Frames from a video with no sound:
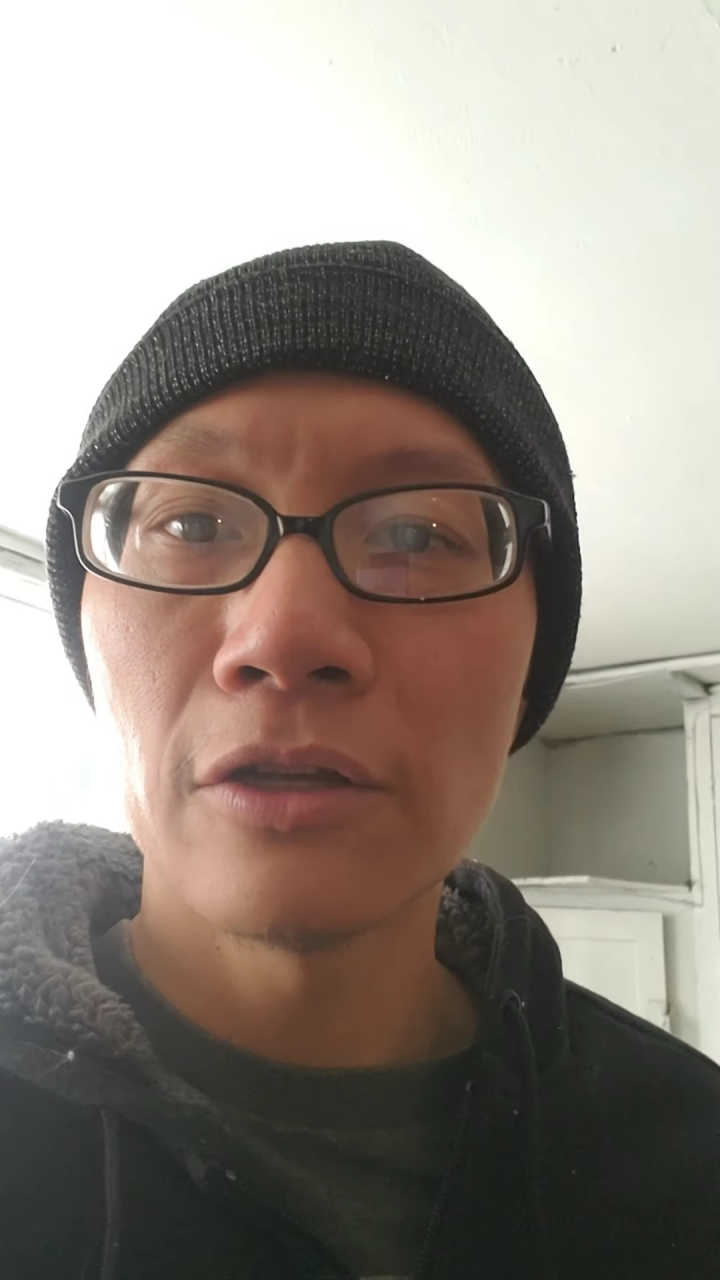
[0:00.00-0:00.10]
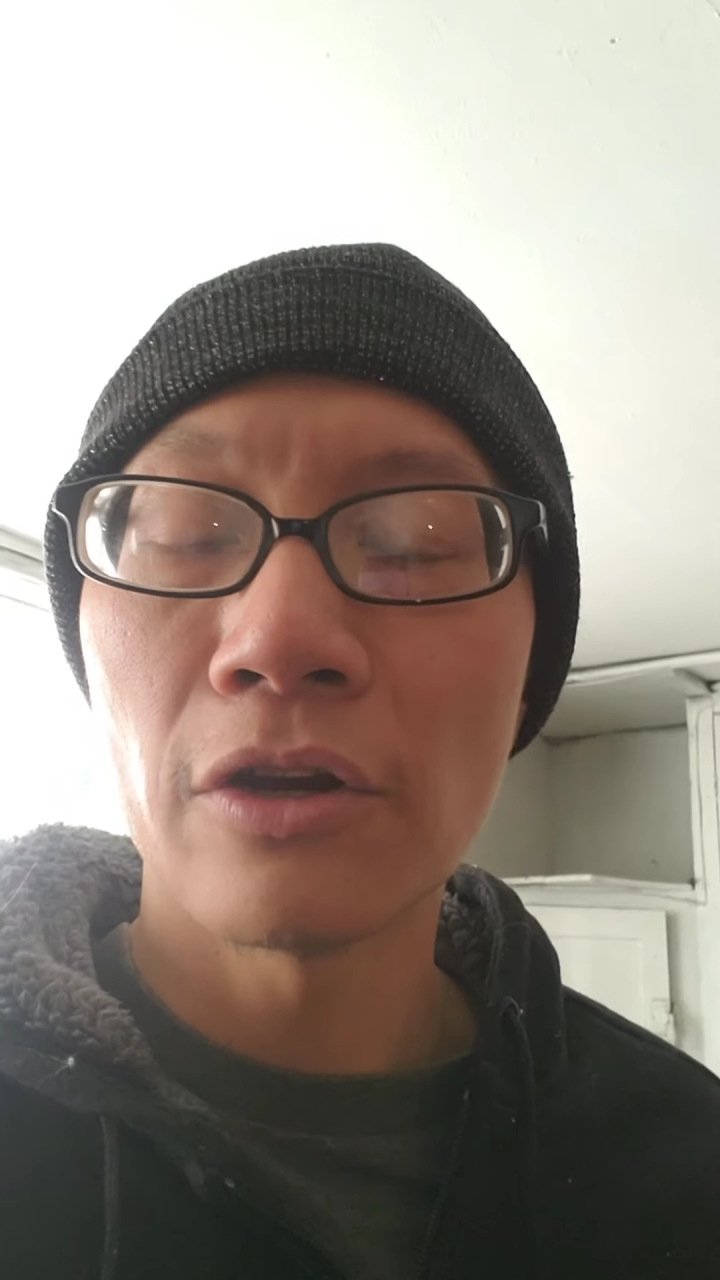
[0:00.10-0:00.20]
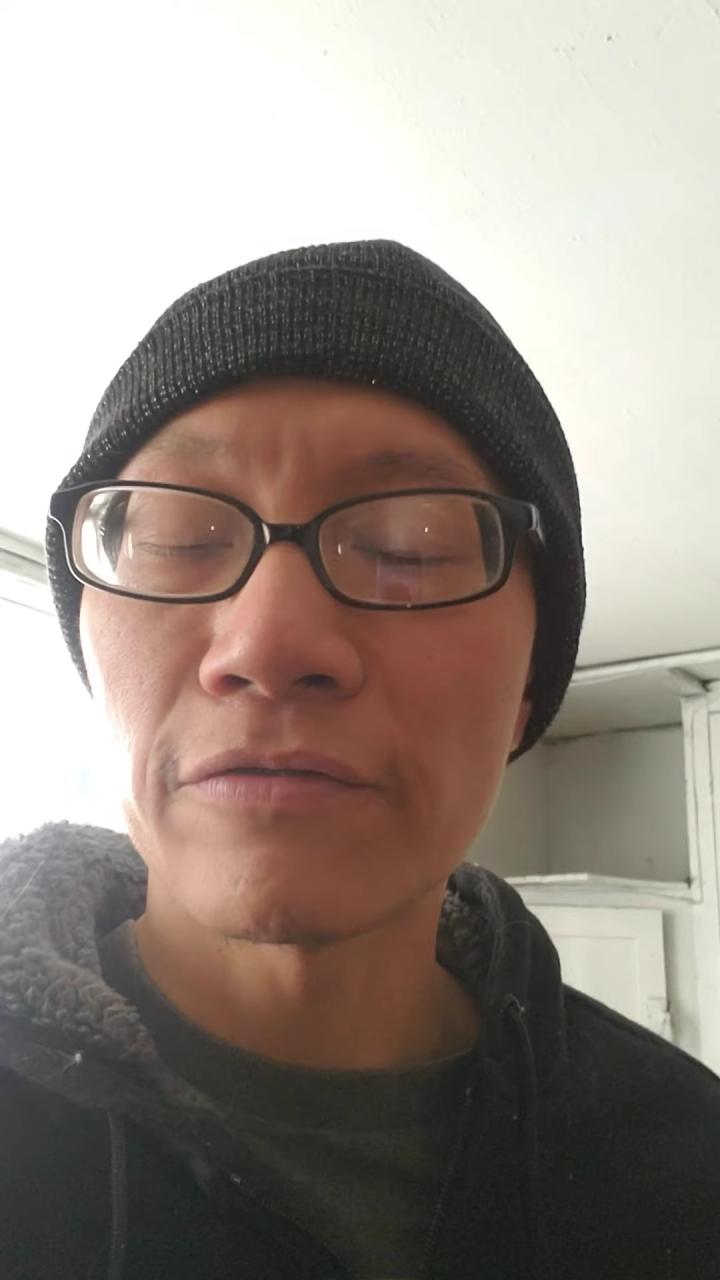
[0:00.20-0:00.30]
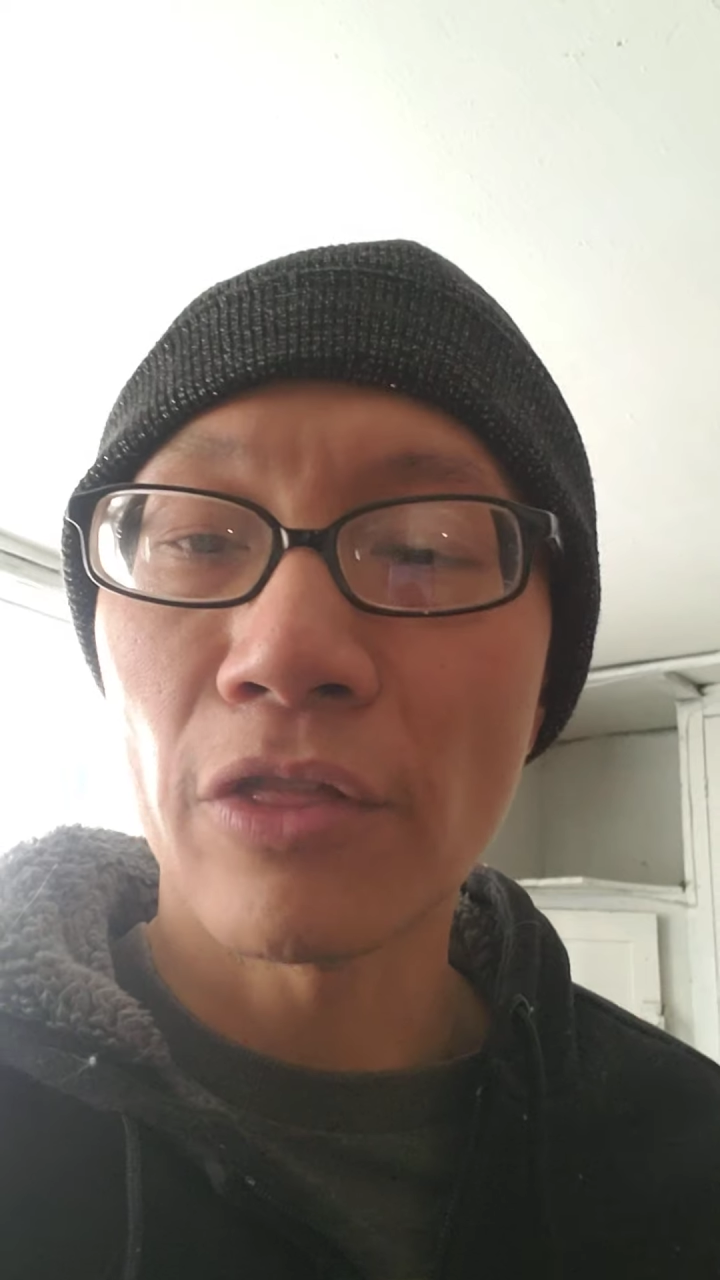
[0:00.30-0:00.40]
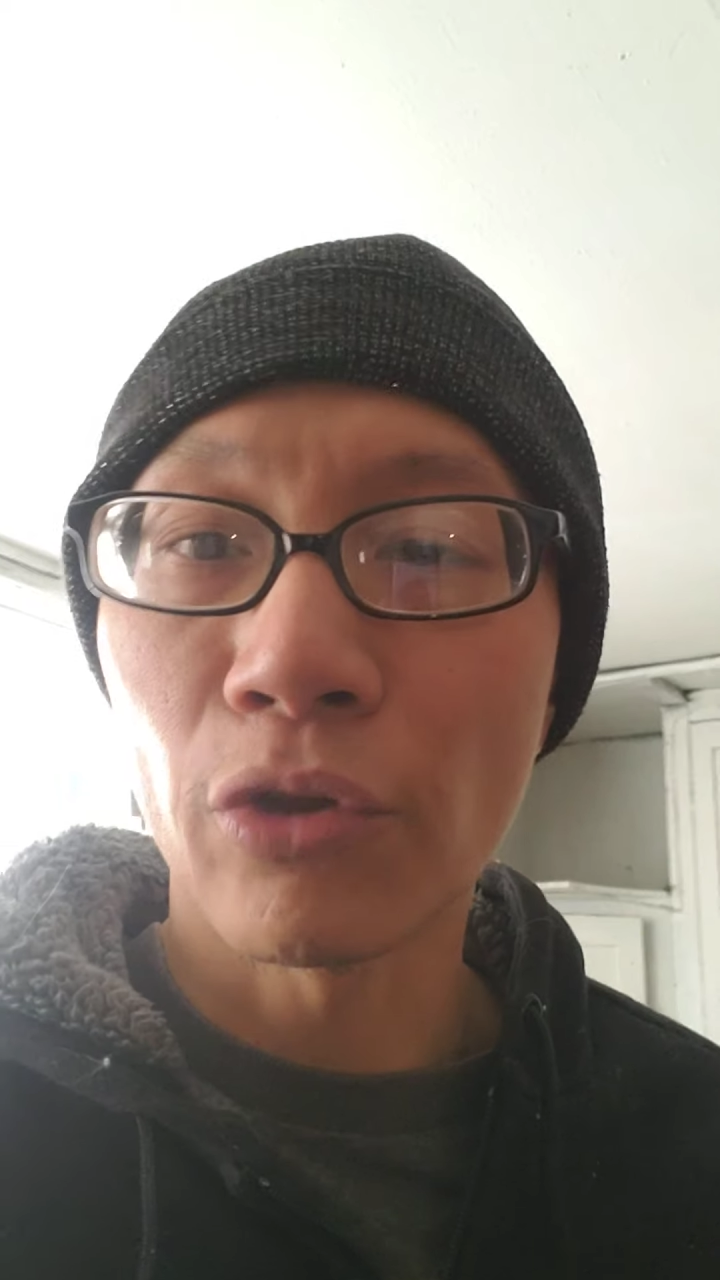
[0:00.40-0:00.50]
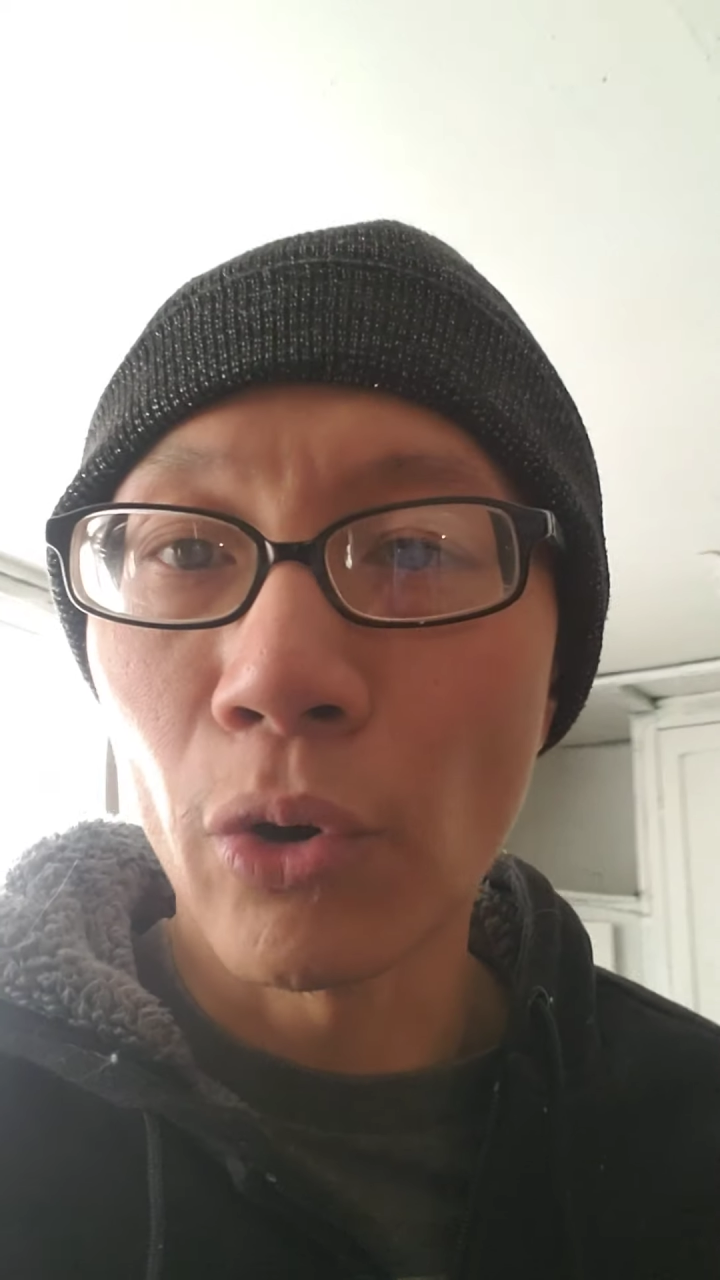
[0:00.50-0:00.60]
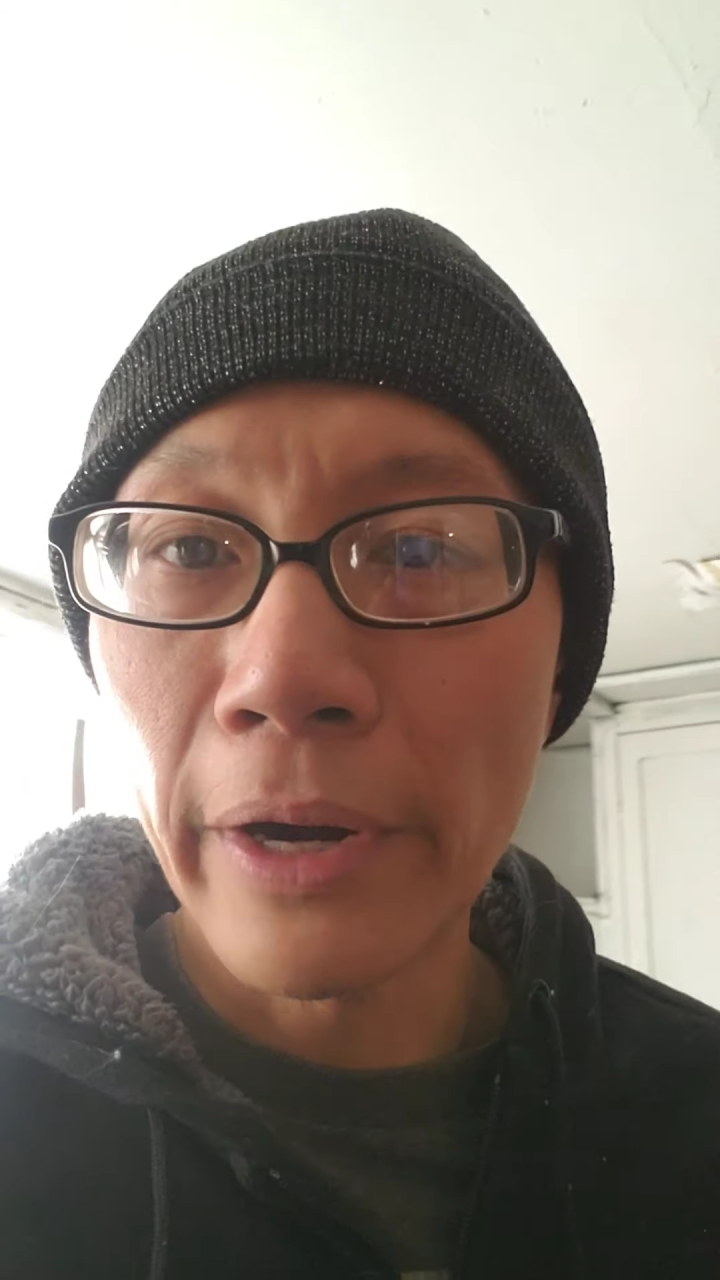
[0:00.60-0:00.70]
You don't have to throw